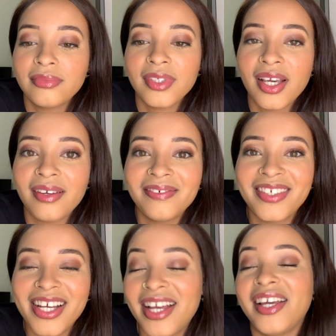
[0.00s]
okay,
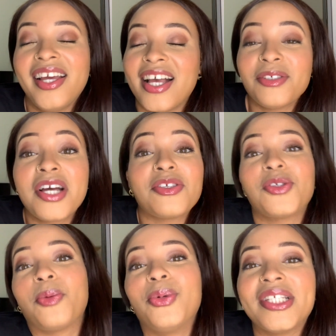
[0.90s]
as long as you're
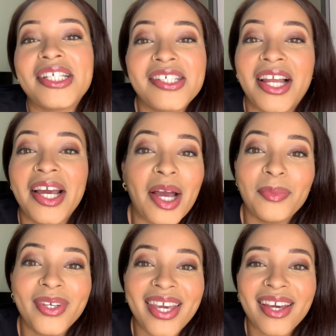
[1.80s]
supporting Sha, like, I'm
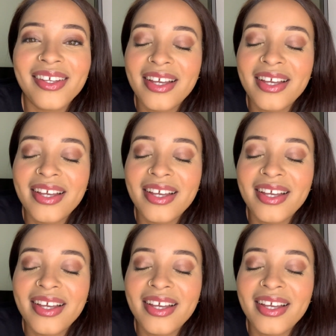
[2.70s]
okay.